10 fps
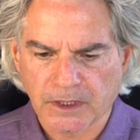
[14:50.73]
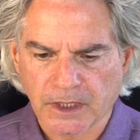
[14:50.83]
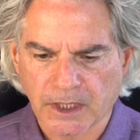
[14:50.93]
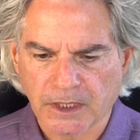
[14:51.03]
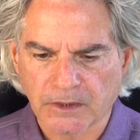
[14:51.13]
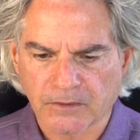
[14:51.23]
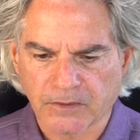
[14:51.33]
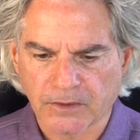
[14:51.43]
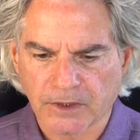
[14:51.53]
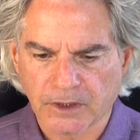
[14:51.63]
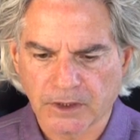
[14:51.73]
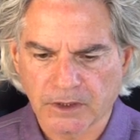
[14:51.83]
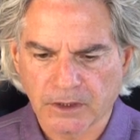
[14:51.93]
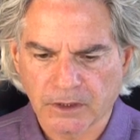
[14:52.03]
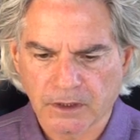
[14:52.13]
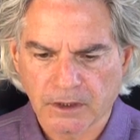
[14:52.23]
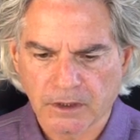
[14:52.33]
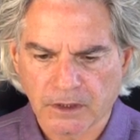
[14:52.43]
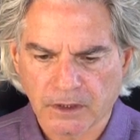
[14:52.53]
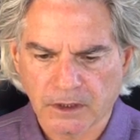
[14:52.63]
height for the
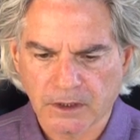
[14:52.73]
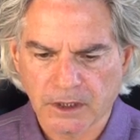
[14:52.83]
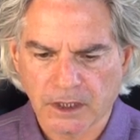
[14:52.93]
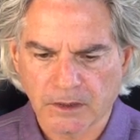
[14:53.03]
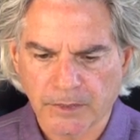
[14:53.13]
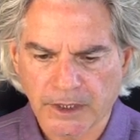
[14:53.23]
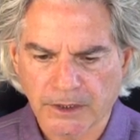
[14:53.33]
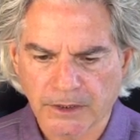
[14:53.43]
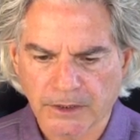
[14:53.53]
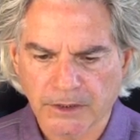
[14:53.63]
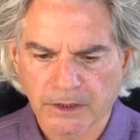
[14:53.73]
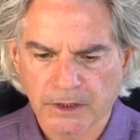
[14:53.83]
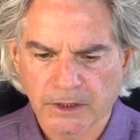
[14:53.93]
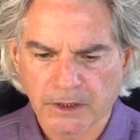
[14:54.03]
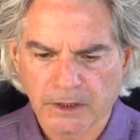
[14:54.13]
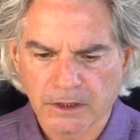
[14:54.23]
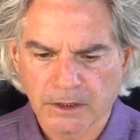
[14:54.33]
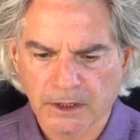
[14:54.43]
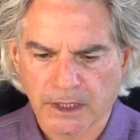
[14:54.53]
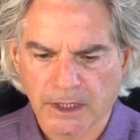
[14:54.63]
contain banner
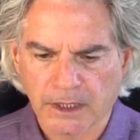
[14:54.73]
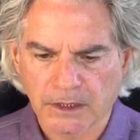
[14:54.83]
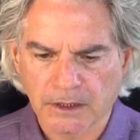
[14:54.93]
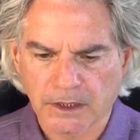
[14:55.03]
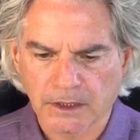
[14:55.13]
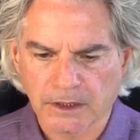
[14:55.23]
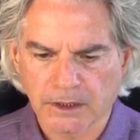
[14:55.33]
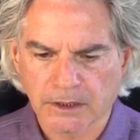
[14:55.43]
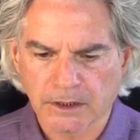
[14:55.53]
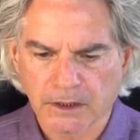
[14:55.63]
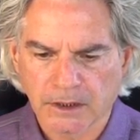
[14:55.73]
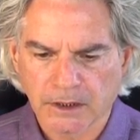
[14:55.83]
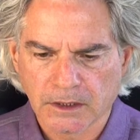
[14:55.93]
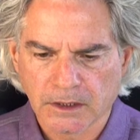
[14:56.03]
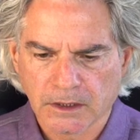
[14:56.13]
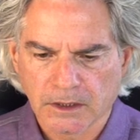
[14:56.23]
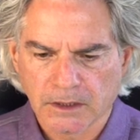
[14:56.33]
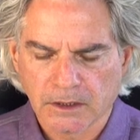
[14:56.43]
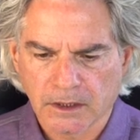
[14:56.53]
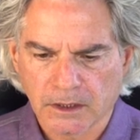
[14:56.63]
tag there.
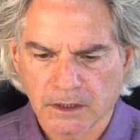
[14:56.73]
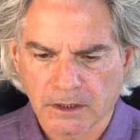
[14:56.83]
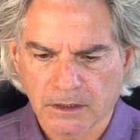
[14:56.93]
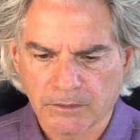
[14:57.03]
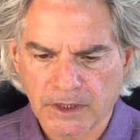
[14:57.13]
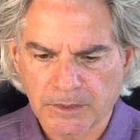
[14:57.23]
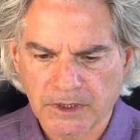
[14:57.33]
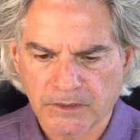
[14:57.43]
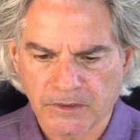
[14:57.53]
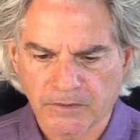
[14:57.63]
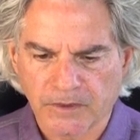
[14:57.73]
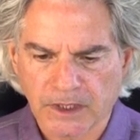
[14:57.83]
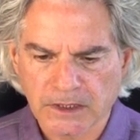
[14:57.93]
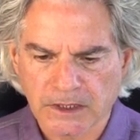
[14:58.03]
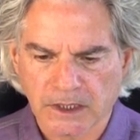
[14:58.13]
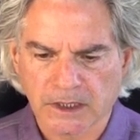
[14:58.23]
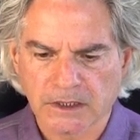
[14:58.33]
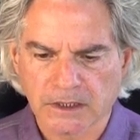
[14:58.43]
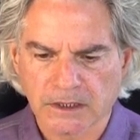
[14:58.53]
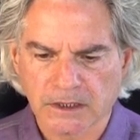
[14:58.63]
maybe different font
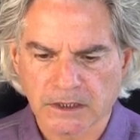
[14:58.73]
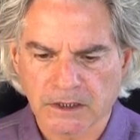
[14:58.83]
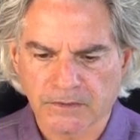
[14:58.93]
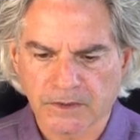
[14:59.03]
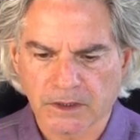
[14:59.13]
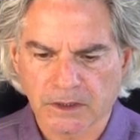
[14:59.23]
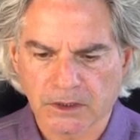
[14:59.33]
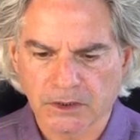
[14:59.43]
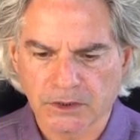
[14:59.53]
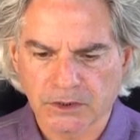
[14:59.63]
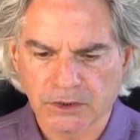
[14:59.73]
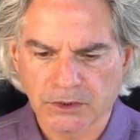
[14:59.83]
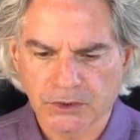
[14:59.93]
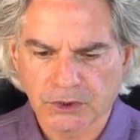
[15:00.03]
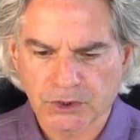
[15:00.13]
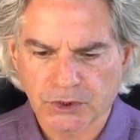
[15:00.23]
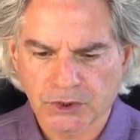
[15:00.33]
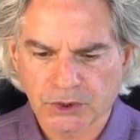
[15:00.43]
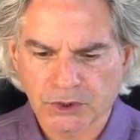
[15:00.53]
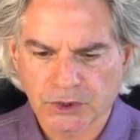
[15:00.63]
sizes, different
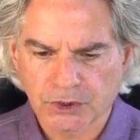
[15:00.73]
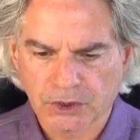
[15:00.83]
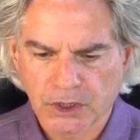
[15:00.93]
colors,